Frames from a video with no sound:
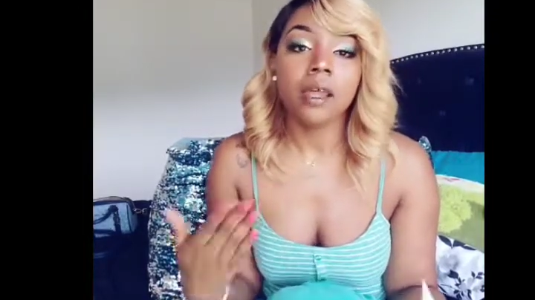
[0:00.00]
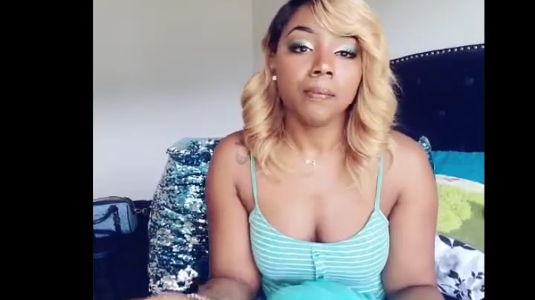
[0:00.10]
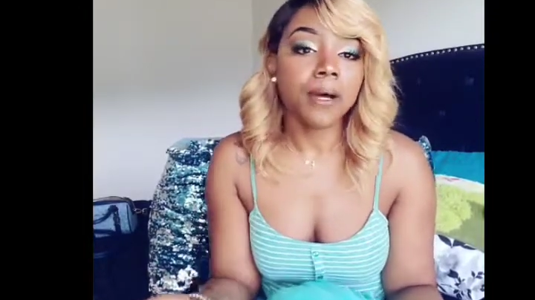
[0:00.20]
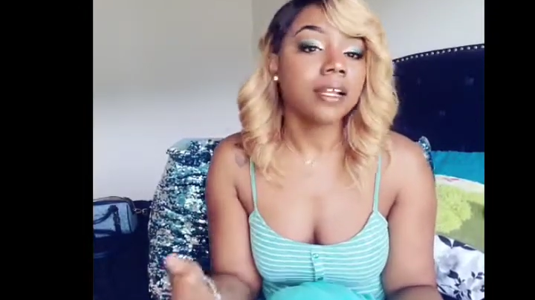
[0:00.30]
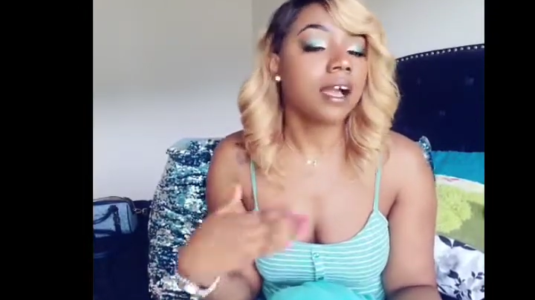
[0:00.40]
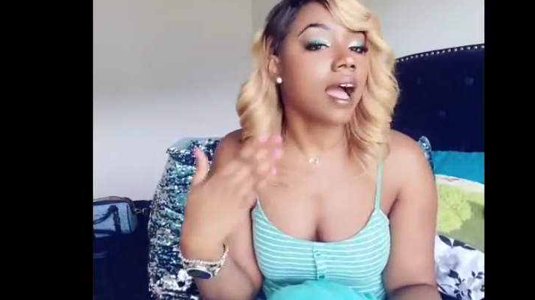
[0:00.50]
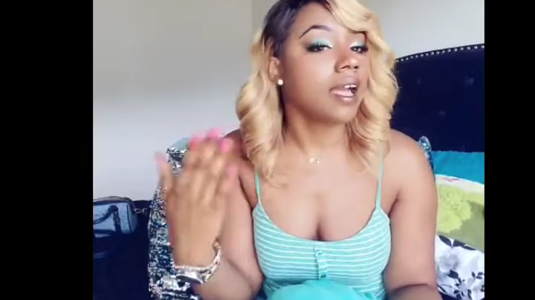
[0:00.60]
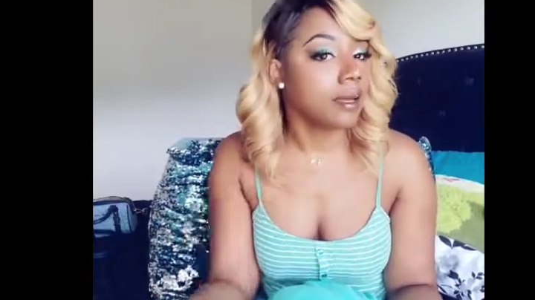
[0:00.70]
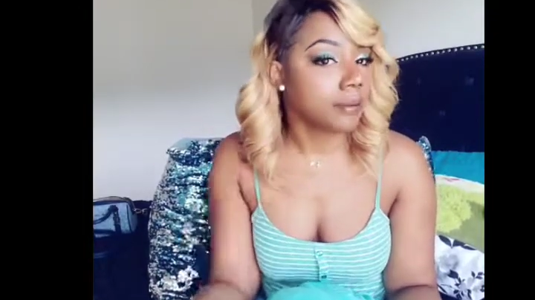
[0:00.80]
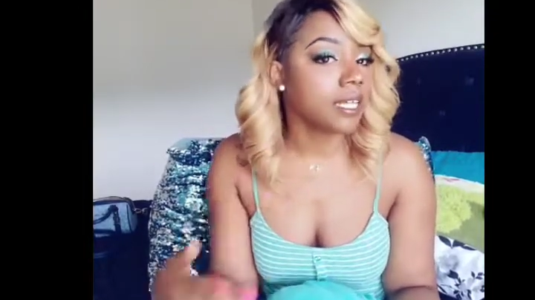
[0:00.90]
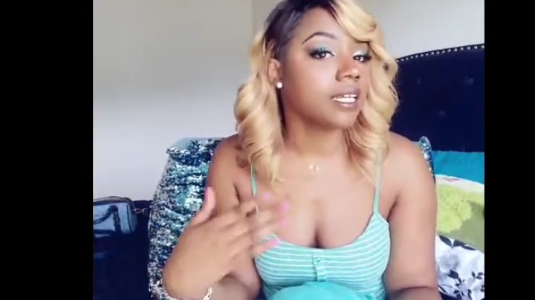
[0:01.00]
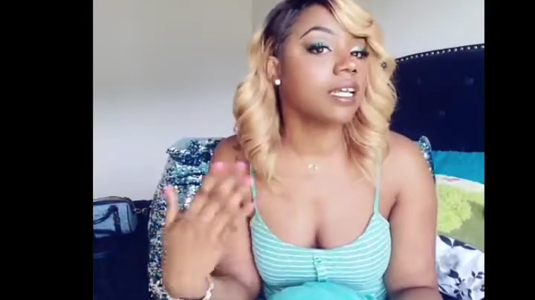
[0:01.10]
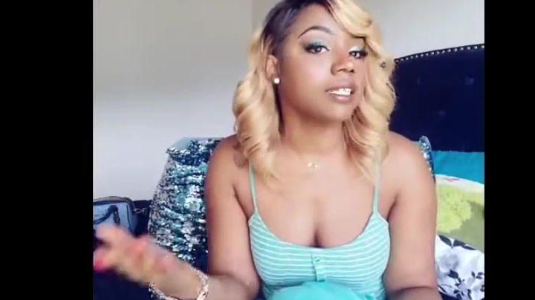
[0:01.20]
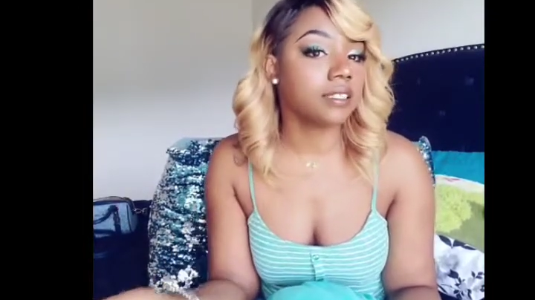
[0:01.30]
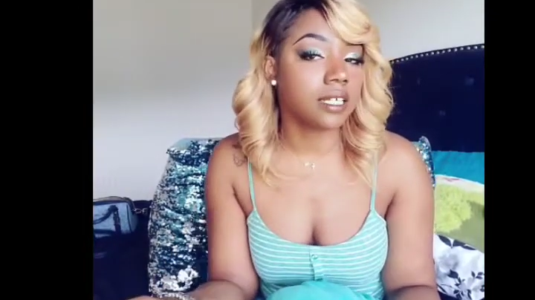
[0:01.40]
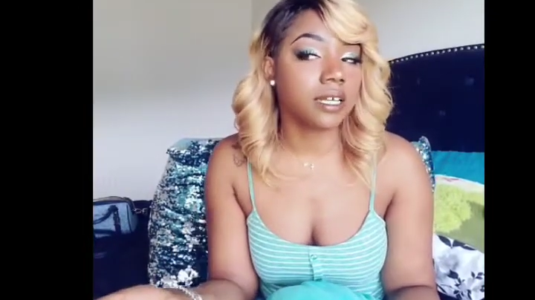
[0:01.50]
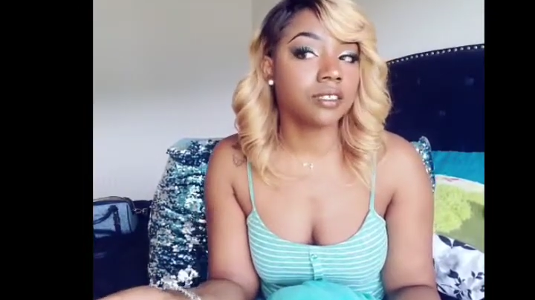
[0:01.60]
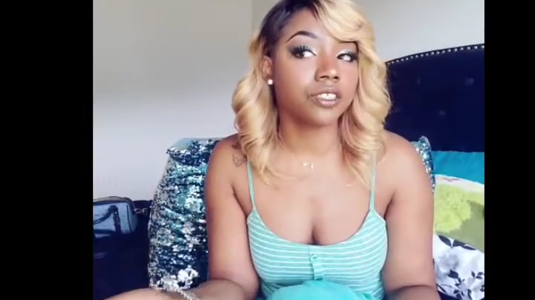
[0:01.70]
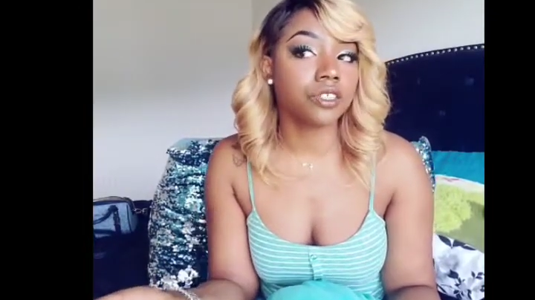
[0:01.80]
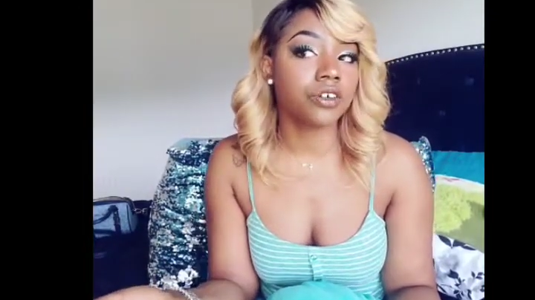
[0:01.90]
But I am getting into
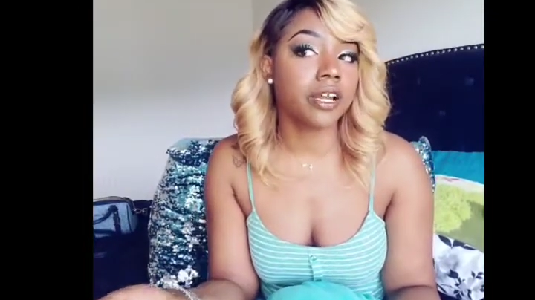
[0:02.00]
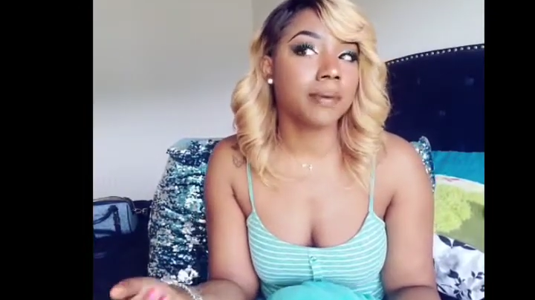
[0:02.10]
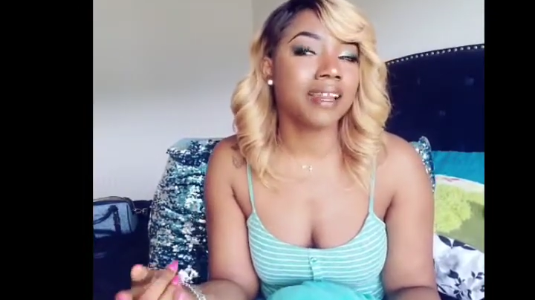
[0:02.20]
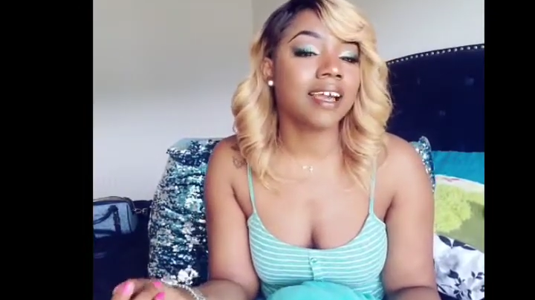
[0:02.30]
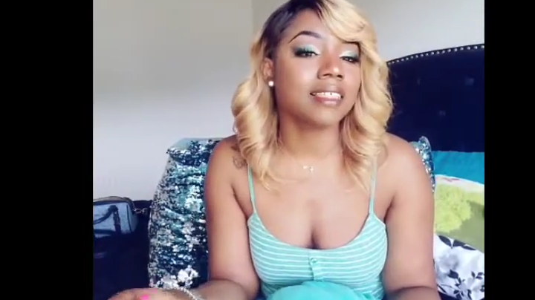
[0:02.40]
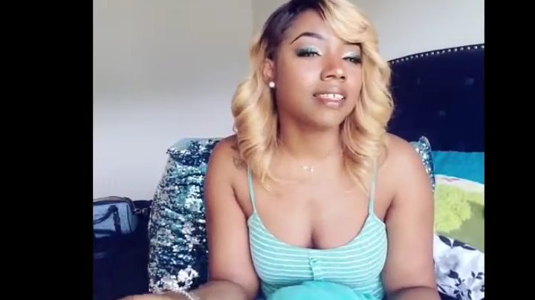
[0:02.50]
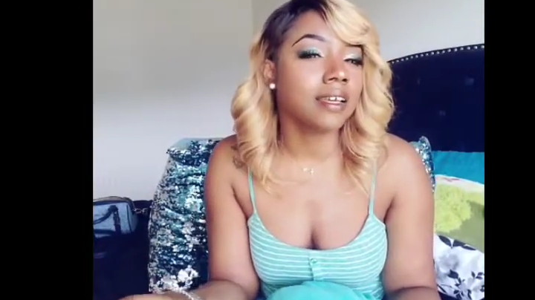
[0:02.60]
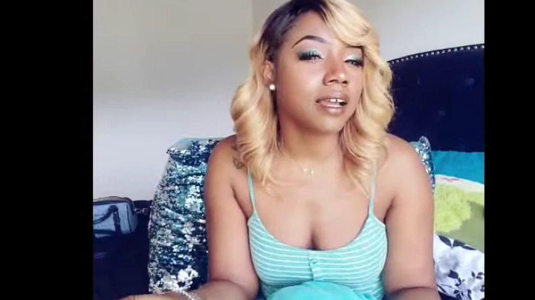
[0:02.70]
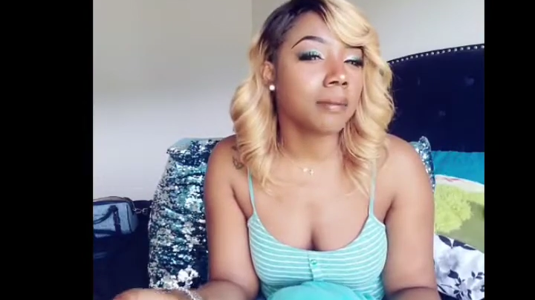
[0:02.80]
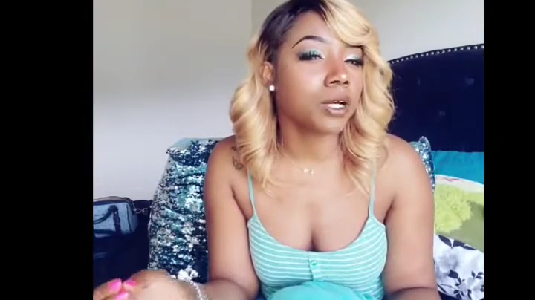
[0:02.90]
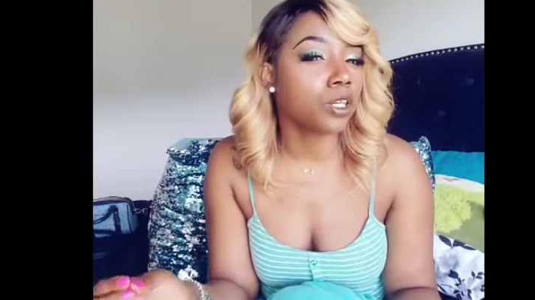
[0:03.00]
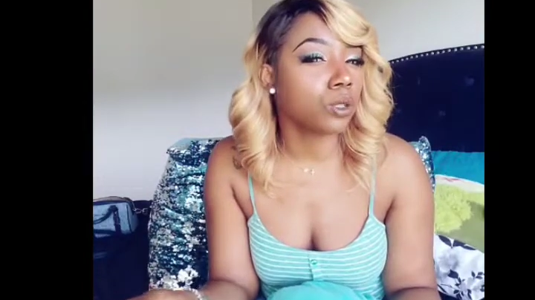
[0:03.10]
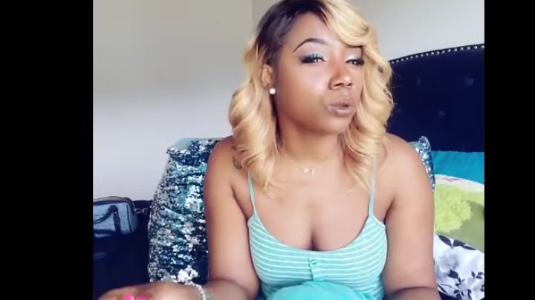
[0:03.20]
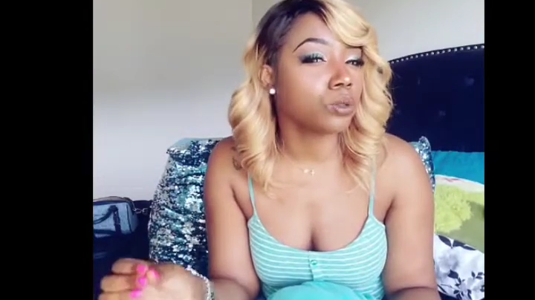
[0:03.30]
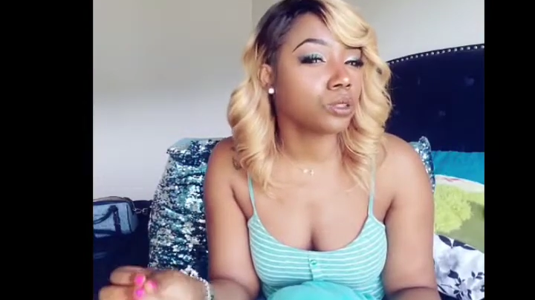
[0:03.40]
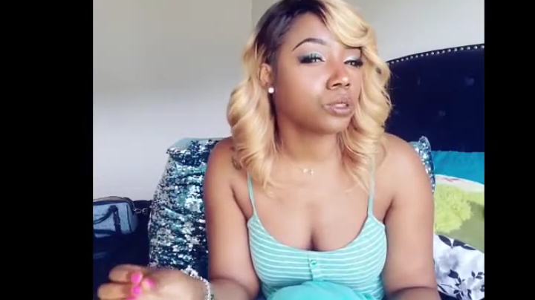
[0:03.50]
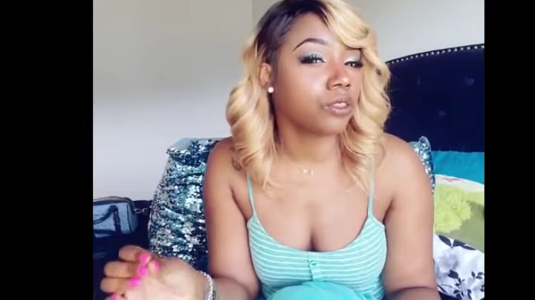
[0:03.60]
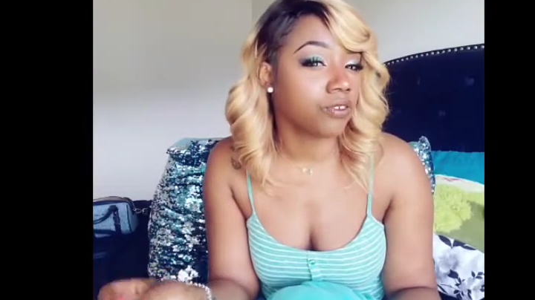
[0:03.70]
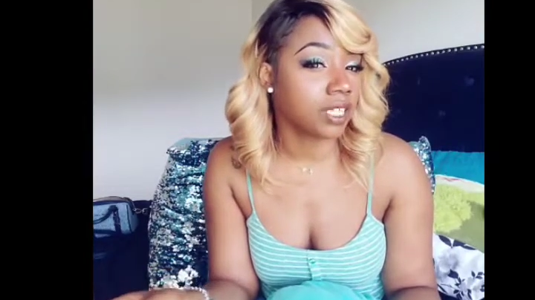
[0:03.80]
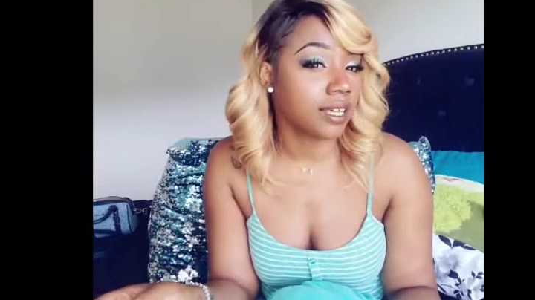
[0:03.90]
Instagram, and I think I'm close to
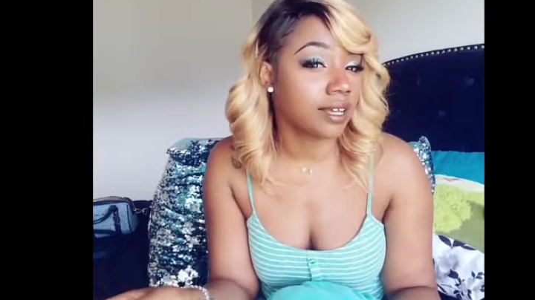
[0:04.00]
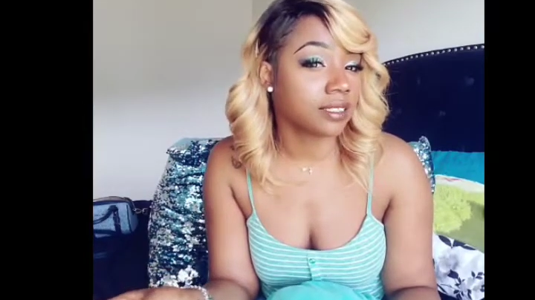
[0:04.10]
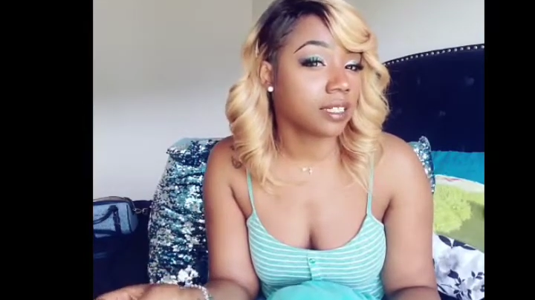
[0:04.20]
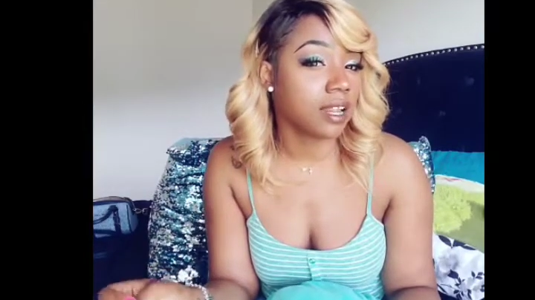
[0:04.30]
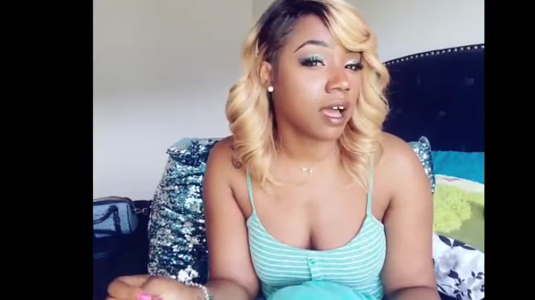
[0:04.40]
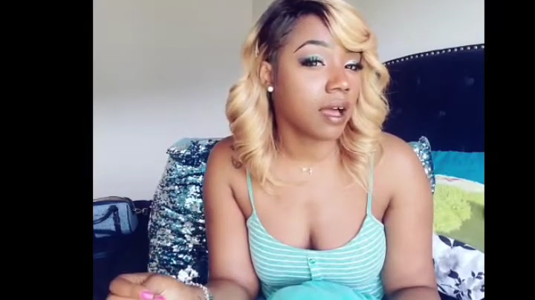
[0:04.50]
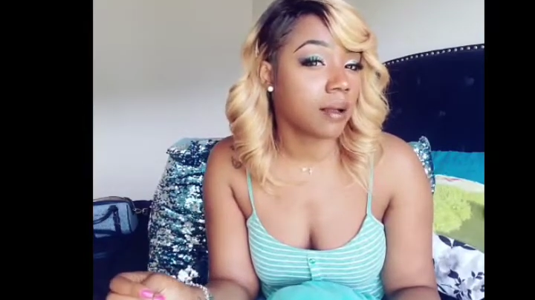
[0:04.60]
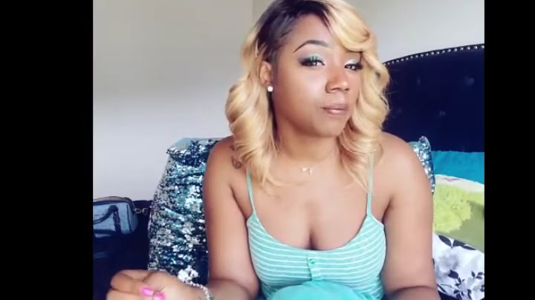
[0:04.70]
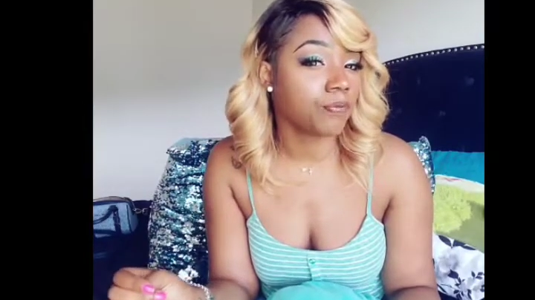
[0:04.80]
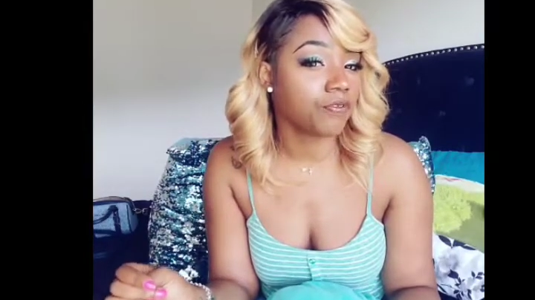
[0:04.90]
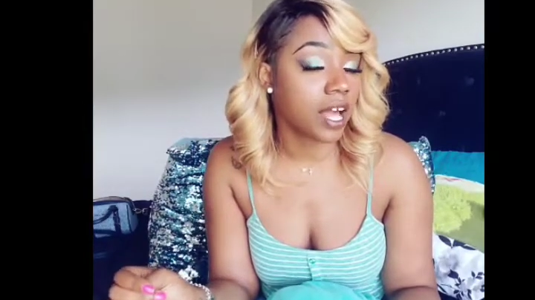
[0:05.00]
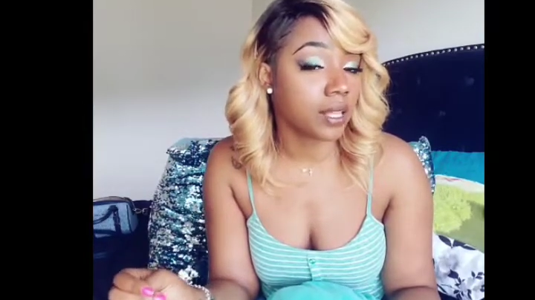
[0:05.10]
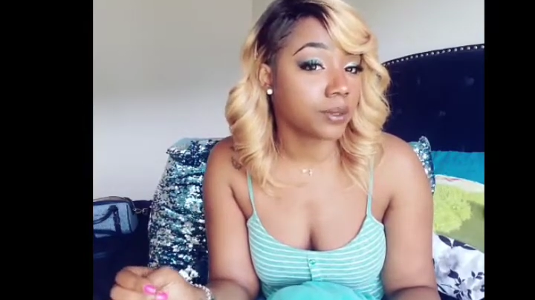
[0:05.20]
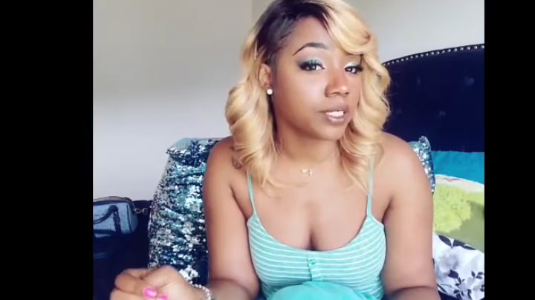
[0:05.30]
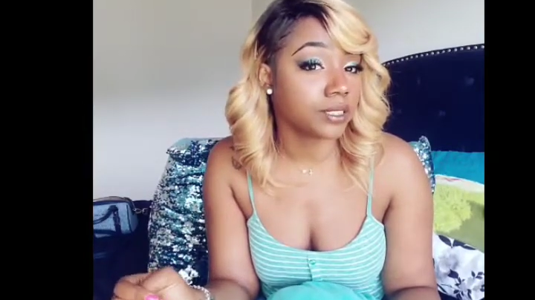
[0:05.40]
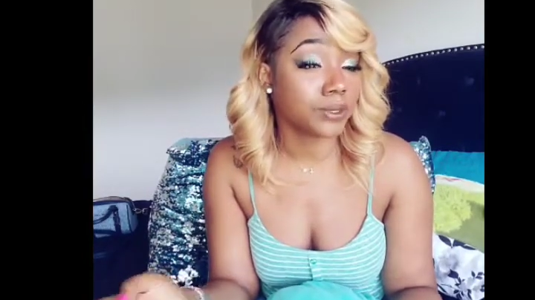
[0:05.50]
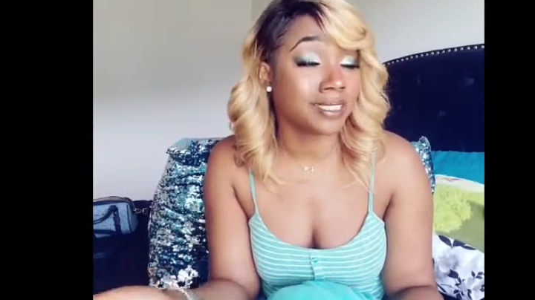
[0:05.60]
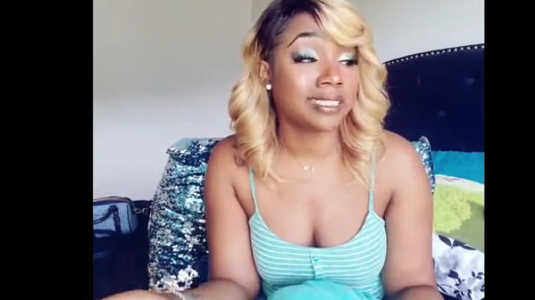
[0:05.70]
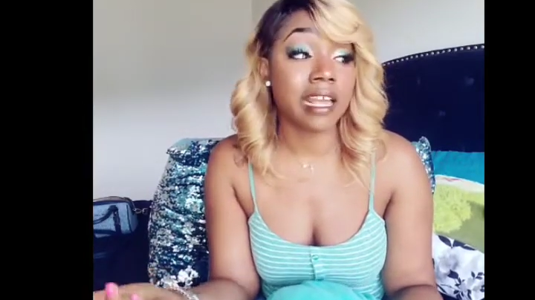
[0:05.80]
3,000 followers, which